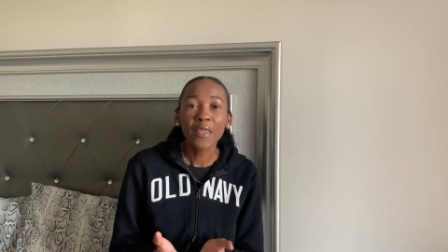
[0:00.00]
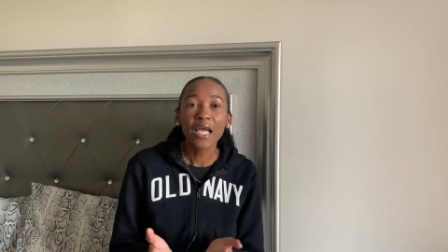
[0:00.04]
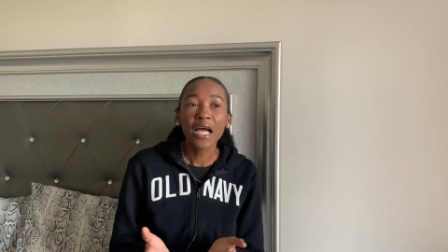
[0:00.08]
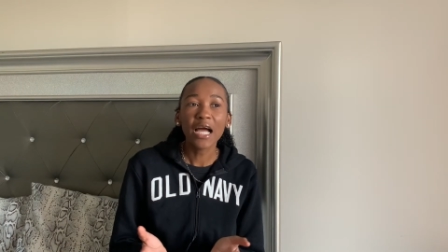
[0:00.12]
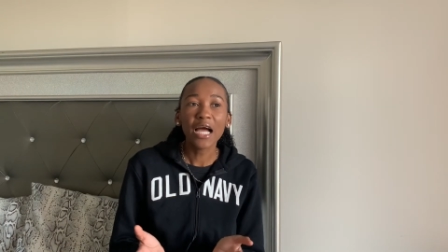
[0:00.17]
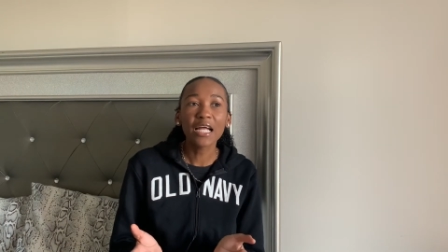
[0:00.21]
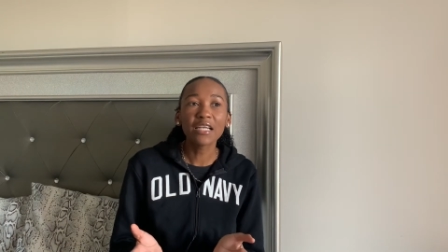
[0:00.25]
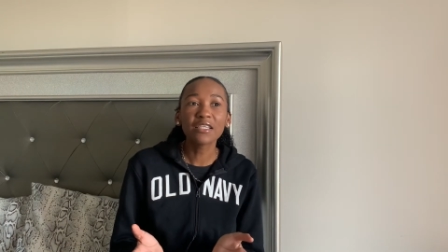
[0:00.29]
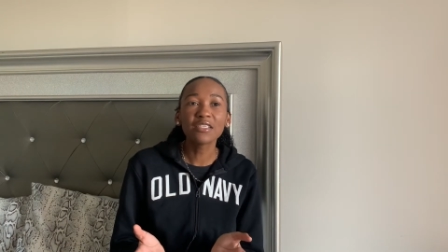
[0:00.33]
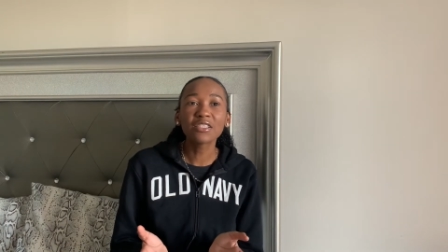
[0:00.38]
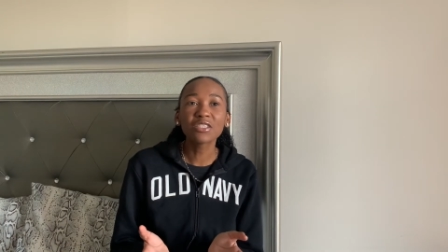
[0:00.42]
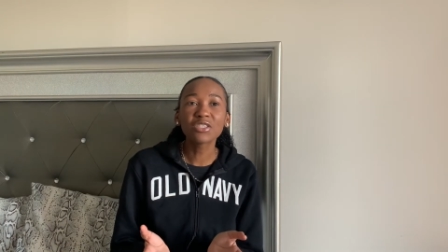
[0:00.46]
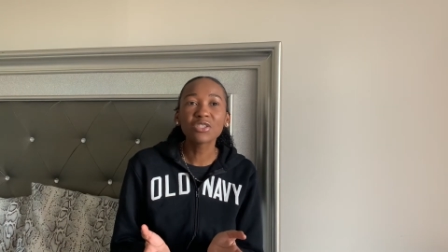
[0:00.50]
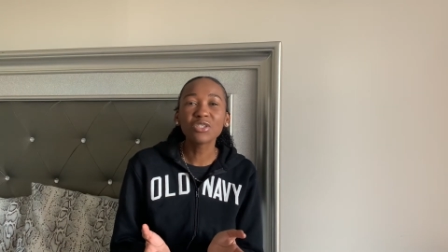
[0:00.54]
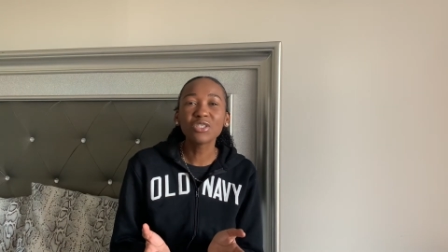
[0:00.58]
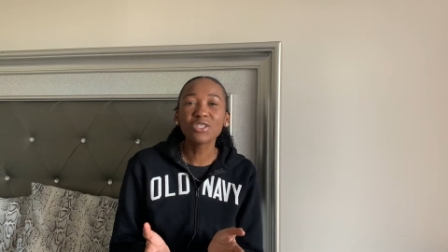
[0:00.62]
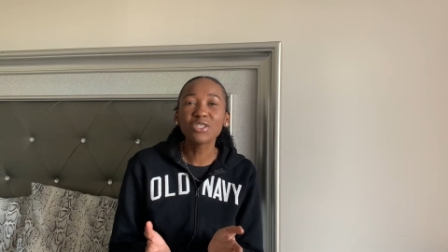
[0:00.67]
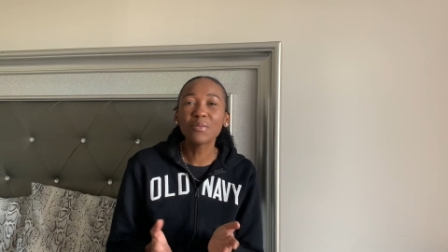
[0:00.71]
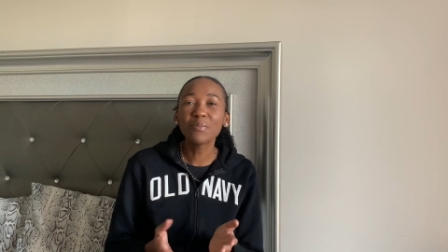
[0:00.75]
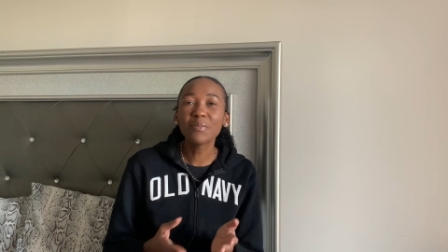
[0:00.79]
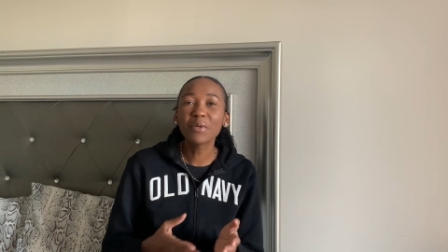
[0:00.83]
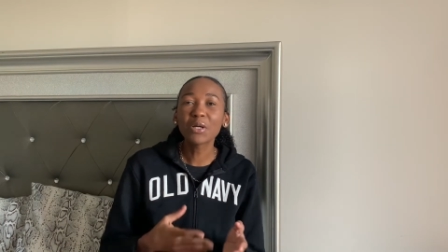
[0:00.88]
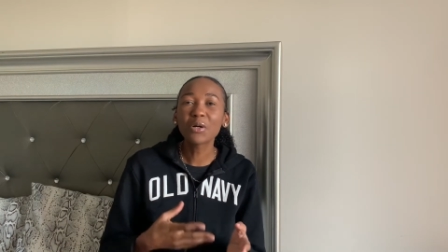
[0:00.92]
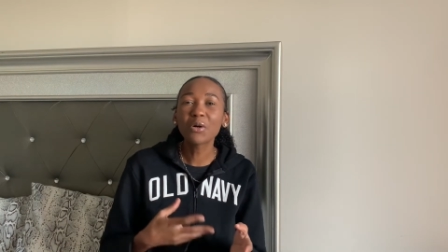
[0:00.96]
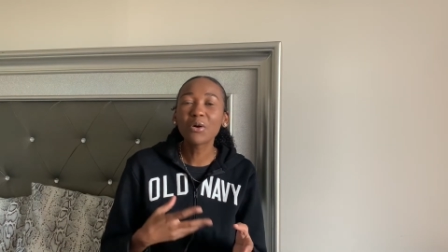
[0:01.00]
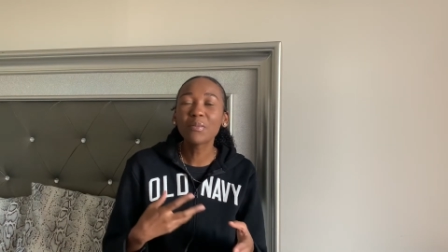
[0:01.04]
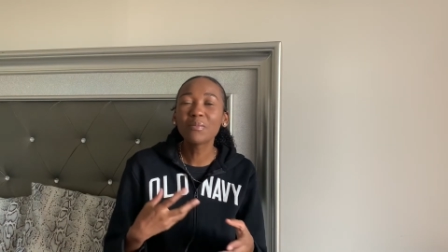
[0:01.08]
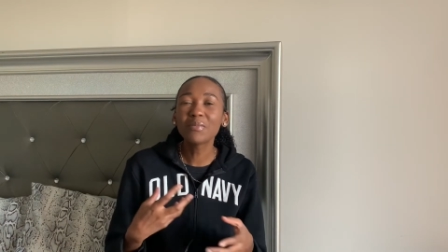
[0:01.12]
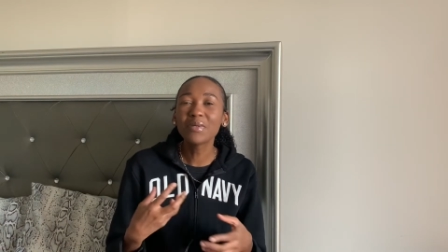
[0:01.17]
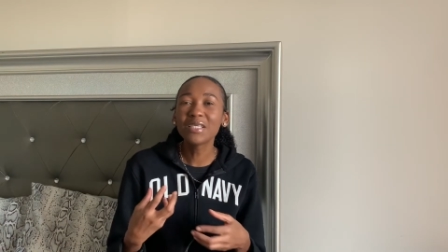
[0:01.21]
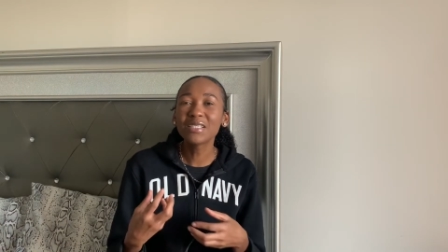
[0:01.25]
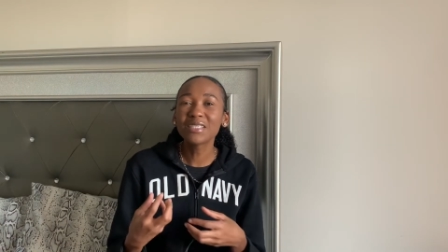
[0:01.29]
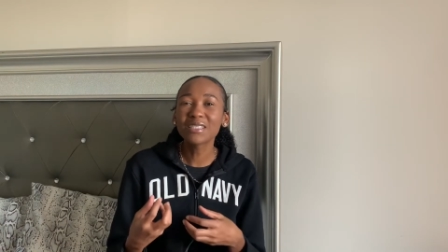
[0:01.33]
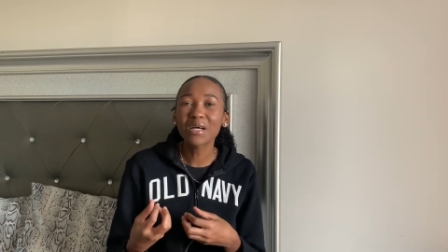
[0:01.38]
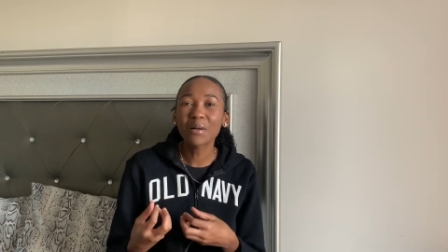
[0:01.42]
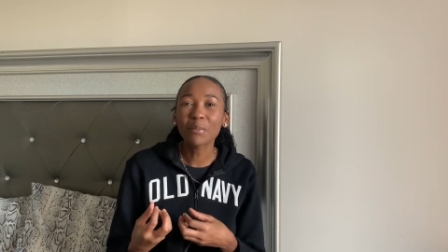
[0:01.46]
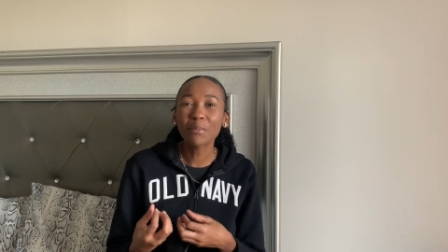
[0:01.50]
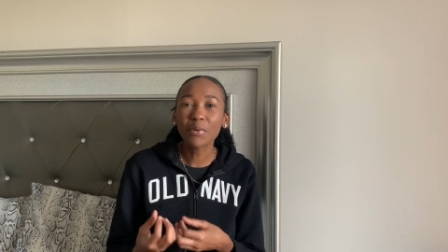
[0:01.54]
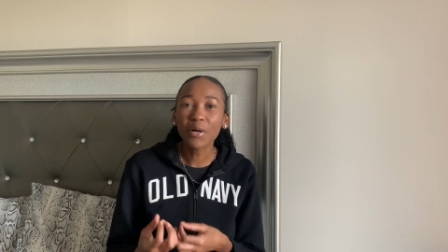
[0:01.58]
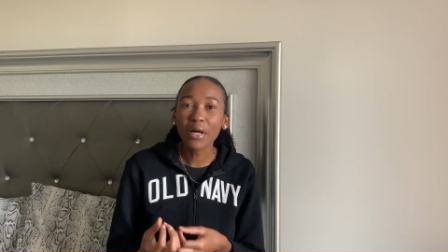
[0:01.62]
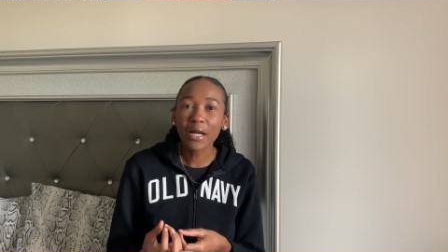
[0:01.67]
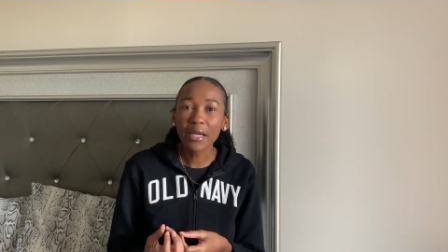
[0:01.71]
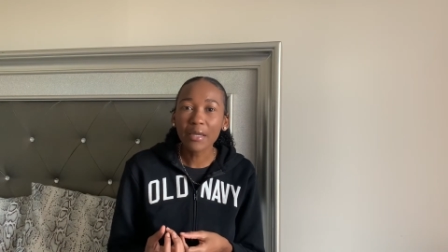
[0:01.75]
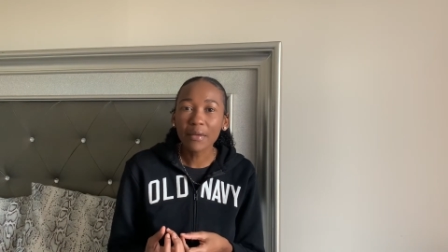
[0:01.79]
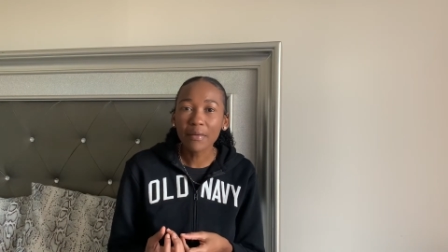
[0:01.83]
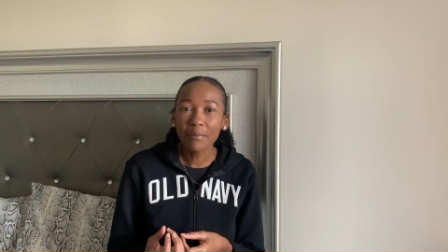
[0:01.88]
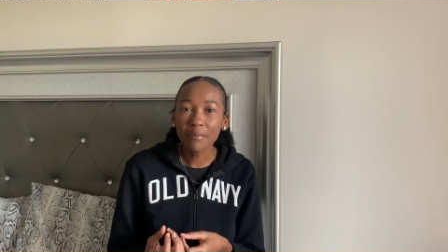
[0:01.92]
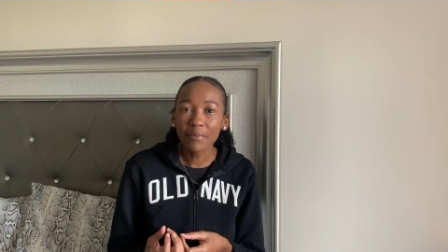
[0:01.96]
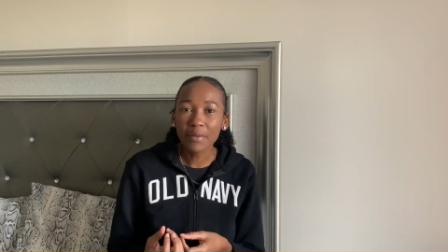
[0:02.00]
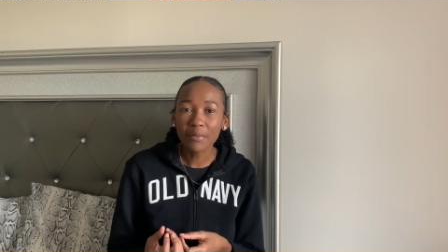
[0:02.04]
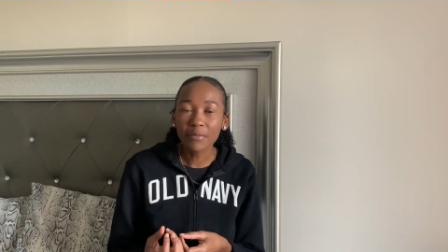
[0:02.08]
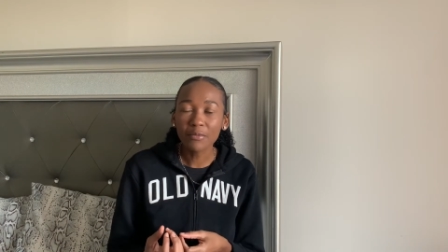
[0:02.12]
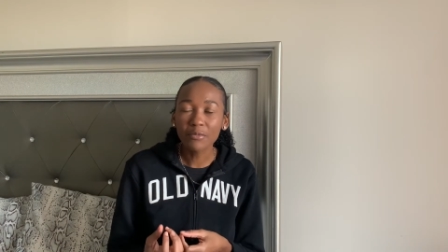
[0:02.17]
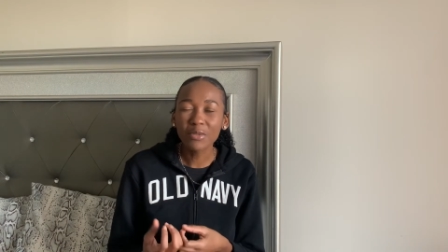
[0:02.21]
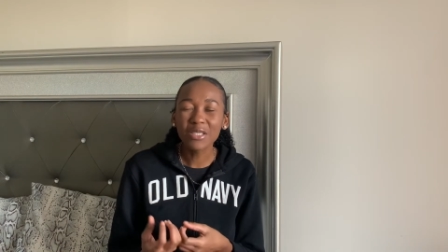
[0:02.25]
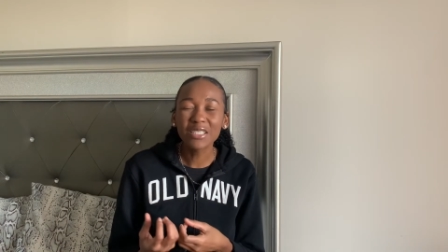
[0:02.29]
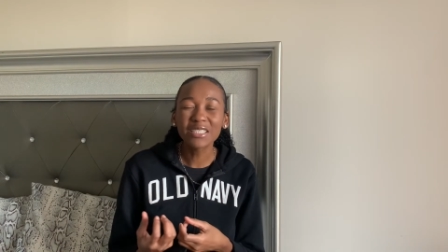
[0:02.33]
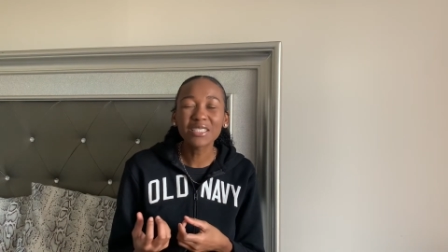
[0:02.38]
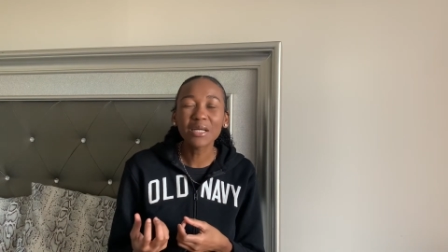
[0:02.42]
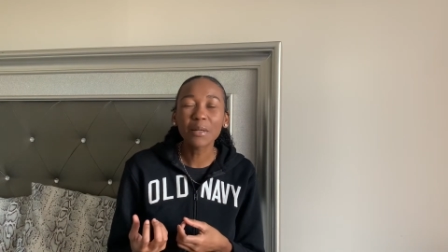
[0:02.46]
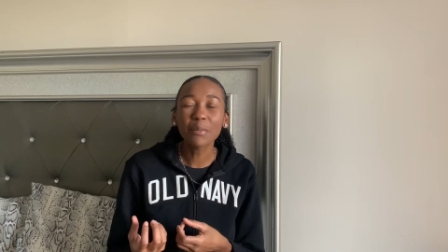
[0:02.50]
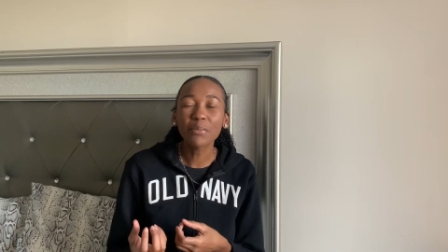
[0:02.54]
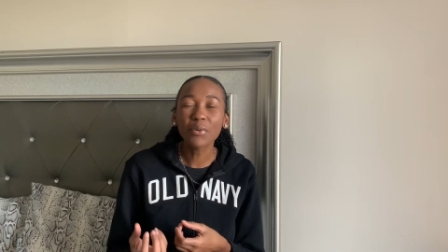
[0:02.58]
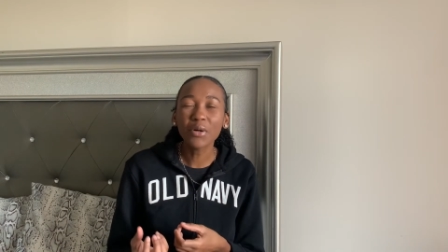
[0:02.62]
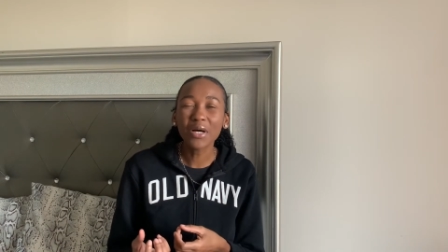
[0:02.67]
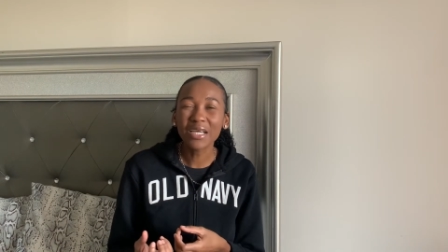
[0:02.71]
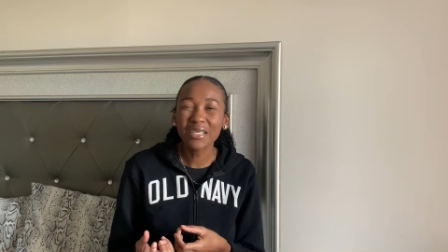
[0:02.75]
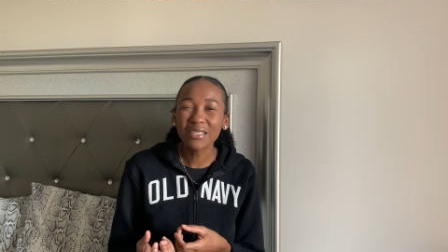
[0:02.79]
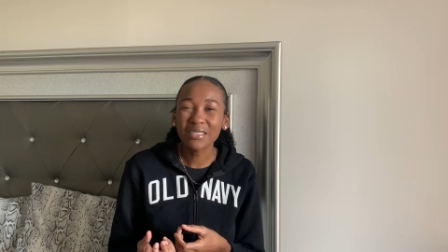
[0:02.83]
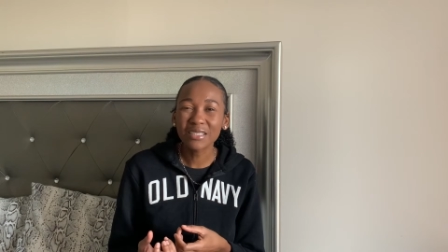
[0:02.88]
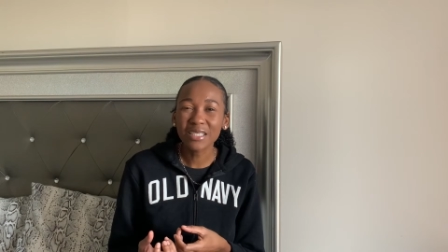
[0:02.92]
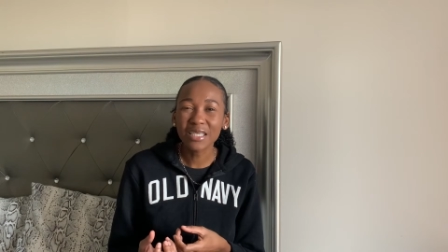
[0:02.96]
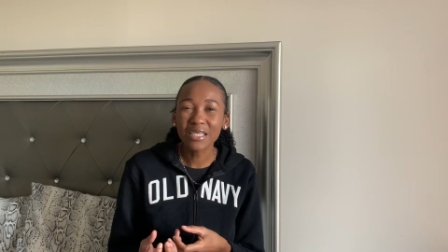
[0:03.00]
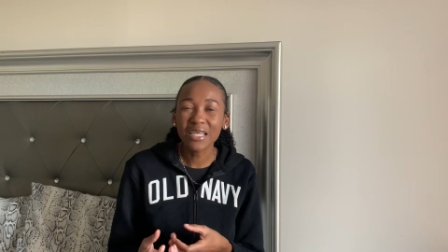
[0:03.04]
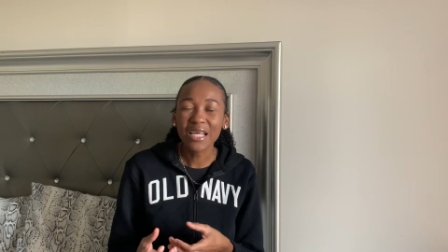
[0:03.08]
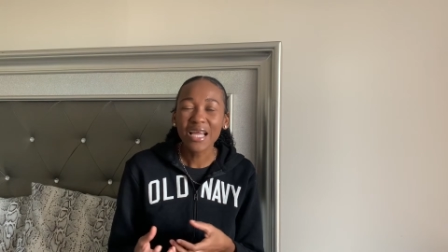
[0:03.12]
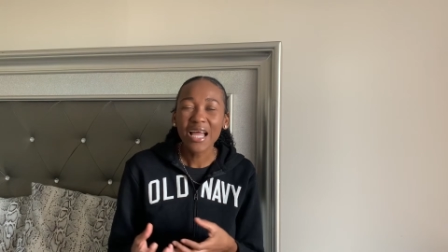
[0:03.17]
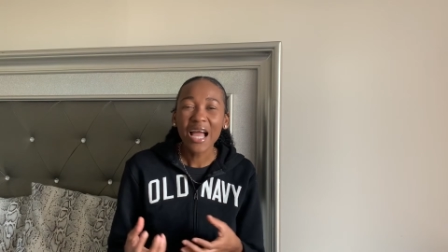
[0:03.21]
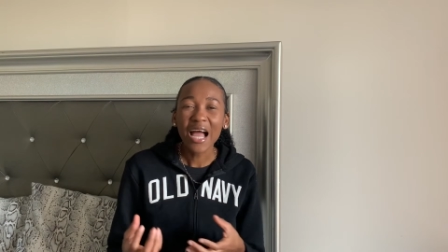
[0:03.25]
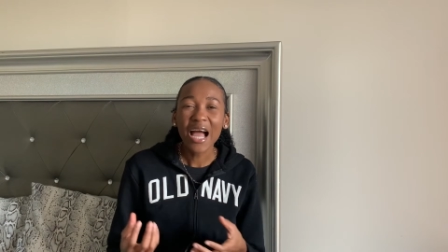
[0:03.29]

and so you become disappointment disappointed